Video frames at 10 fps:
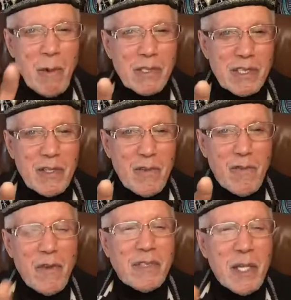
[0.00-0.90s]
It was a
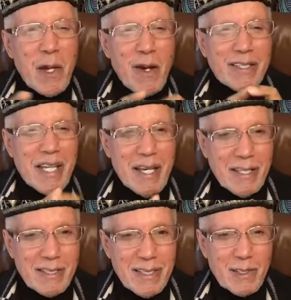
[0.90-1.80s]
50-yard
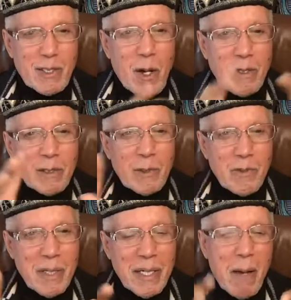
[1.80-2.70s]
dash and started the
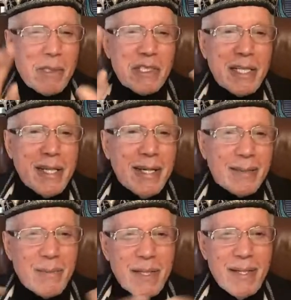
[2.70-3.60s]
run. I was
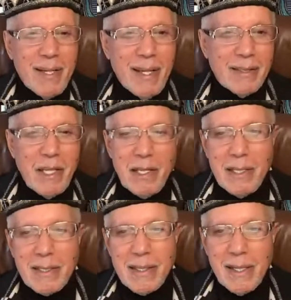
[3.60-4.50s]
ahead. In the
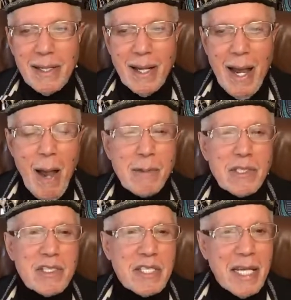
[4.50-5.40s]
end, I
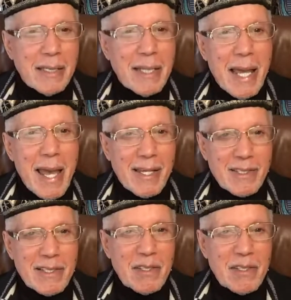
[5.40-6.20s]
was dead last.